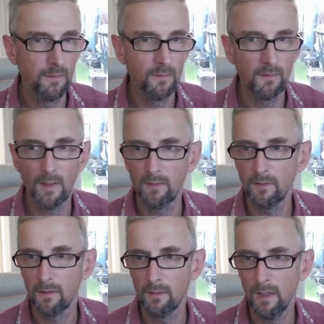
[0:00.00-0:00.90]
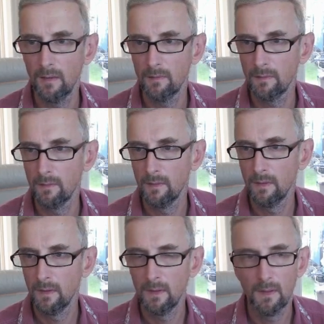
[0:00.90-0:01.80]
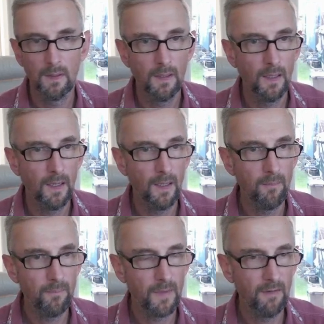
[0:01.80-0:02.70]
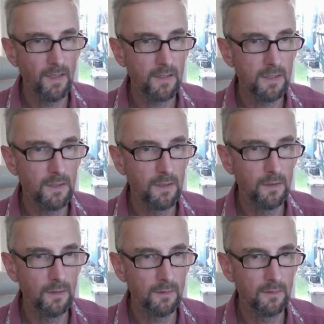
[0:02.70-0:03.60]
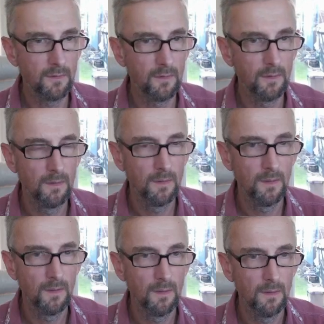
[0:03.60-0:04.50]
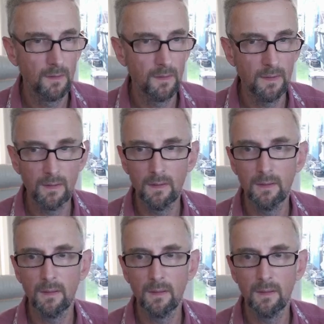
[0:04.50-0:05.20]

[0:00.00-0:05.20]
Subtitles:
so that's correct. I've actually got the